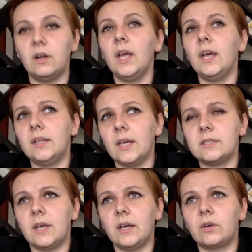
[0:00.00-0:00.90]
Yes, I
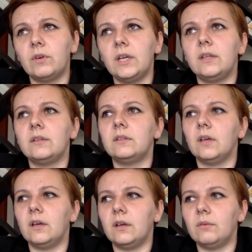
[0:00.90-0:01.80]
agree that
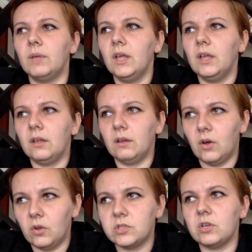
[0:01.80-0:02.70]

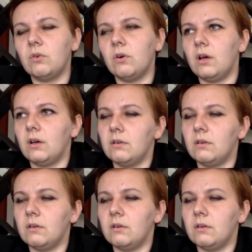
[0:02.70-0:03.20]
also